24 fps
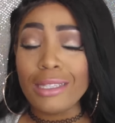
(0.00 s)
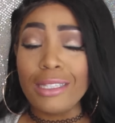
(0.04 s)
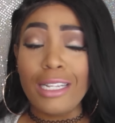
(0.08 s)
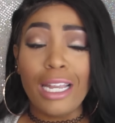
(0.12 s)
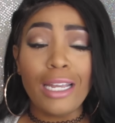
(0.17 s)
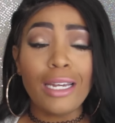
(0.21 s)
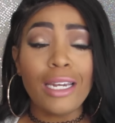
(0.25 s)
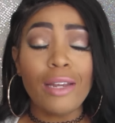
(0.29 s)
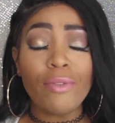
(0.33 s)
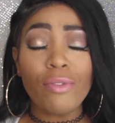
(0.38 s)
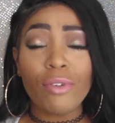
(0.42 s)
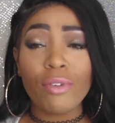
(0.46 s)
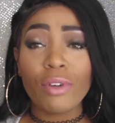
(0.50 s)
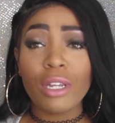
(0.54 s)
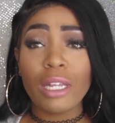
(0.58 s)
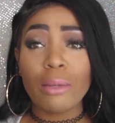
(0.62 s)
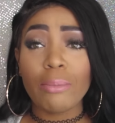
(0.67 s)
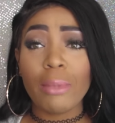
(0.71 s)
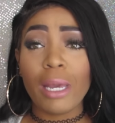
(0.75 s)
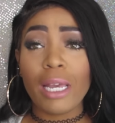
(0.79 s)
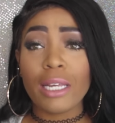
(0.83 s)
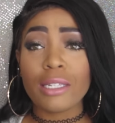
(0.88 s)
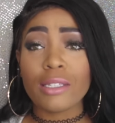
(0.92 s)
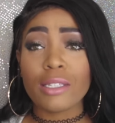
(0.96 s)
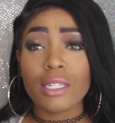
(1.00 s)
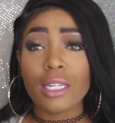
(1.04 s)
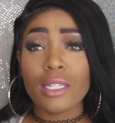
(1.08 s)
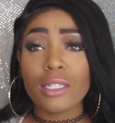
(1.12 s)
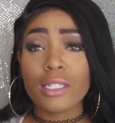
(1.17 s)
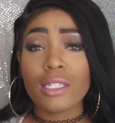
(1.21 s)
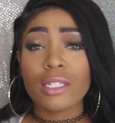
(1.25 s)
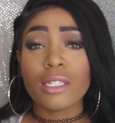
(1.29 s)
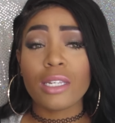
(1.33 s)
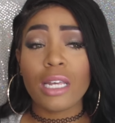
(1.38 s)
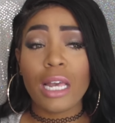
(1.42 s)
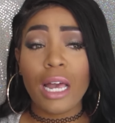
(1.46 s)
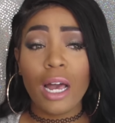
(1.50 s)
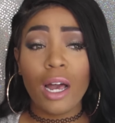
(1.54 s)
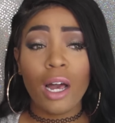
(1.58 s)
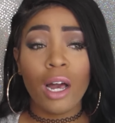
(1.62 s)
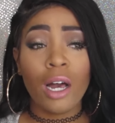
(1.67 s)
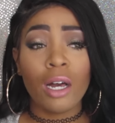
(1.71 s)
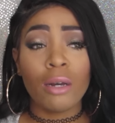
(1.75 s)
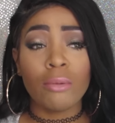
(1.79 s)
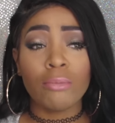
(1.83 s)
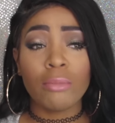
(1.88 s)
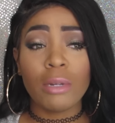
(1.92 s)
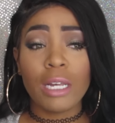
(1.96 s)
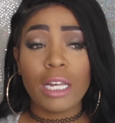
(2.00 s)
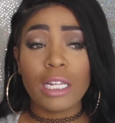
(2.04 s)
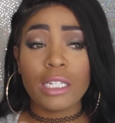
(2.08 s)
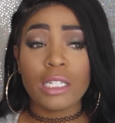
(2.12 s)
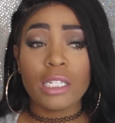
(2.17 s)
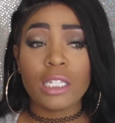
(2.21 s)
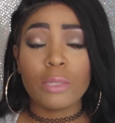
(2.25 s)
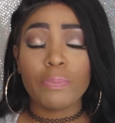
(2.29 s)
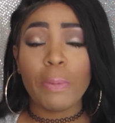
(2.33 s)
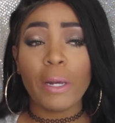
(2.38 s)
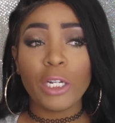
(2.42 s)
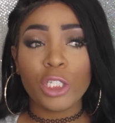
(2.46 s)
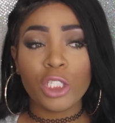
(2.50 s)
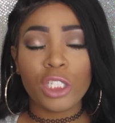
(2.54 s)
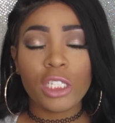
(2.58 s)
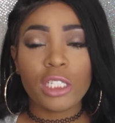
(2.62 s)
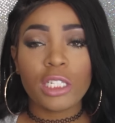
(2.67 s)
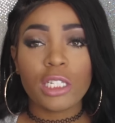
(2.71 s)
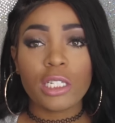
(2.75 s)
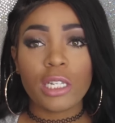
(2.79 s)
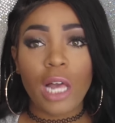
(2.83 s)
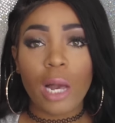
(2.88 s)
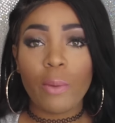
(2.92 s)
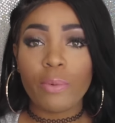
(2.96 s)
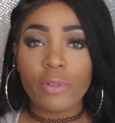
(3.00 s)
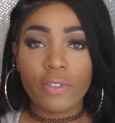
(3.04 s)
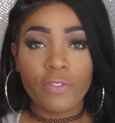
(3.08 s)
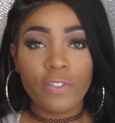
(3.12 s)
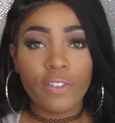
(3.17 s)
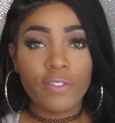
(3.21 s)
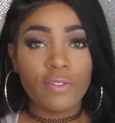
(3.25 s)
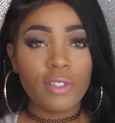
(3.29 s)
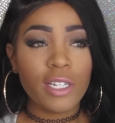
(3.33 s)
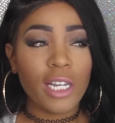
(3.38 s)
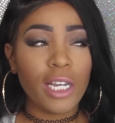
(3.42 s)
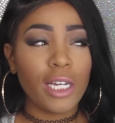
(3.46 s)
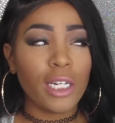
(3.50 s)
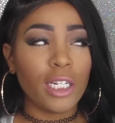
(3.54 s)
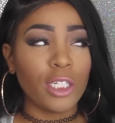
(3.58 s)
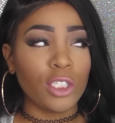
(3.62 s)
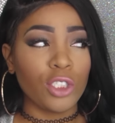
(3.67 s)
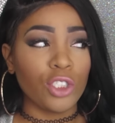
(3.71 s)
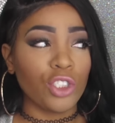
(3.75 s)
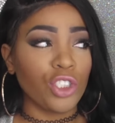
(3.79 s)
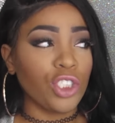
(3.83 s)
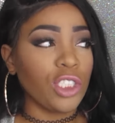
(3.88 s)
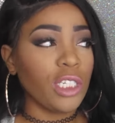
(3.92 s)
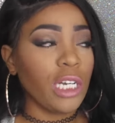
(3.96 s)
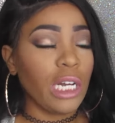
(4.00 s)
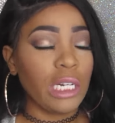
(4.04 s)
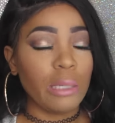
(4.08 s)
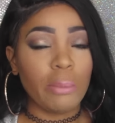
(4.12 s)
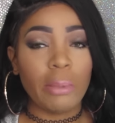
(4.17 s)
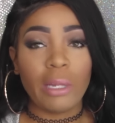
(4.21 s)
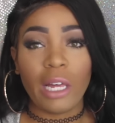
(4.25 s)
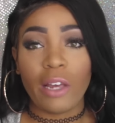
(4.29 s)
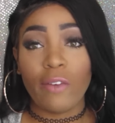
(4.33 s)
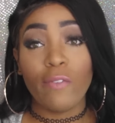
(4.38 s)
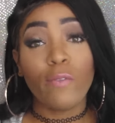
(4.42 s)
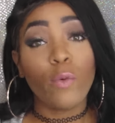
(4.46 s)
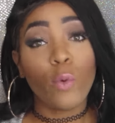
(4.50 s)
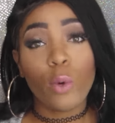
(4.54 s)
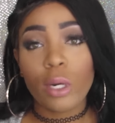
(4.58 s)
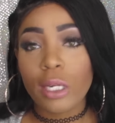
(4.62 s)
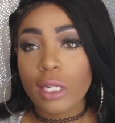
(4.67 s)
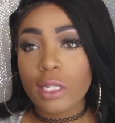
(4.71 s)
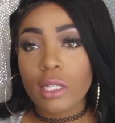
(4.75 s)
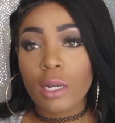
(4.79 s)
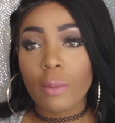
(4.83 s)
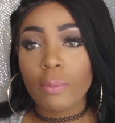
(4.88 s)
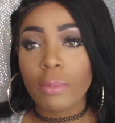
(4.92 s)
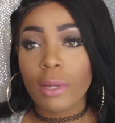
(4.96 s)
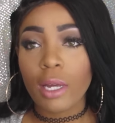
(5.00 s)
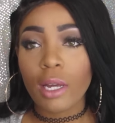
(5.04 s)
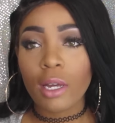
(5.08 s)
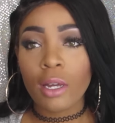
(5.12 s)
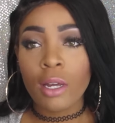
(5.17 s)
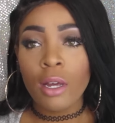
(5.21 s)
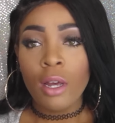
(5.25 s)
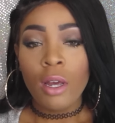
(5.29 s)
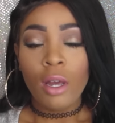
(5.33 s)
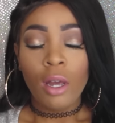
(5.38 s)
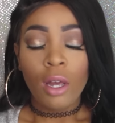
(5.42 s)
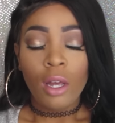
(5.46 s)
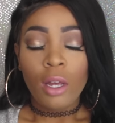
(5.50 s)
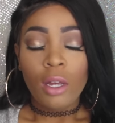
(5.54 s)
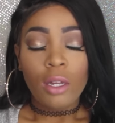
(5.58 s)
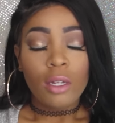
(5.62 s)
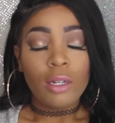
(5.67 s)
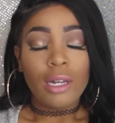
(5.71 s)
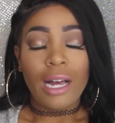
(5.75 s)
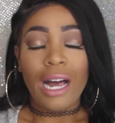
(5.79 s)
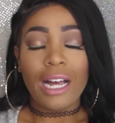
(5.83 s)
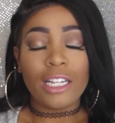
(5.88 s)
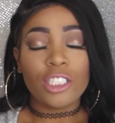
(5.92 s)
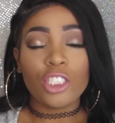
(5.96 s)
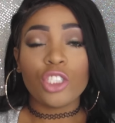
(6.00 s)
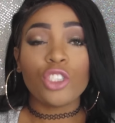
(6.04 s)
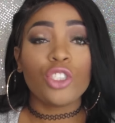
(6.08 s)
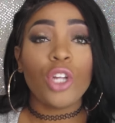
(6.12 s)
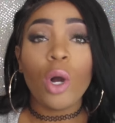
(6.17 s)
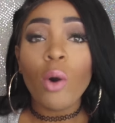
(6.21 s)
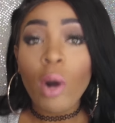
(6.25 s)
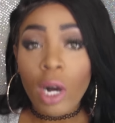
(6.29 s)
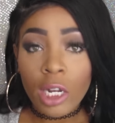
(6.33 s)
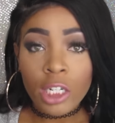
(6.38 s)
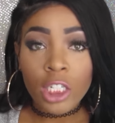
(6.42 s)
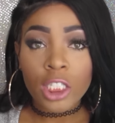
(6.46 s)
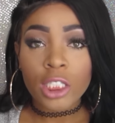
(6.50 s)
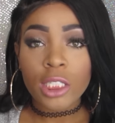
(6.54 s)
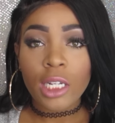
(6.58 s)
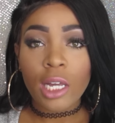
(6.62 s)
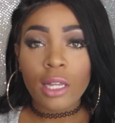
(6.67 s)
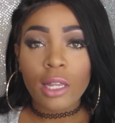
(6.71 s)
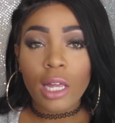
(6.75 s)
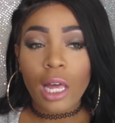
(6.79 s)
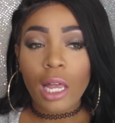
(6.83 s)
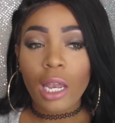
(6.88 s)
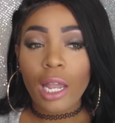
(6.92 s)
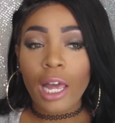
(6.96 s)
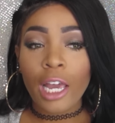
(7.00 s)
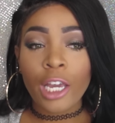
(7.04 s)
They never really made sense, especially since I was 15 and she had to be like 40 something. I just don't understand that.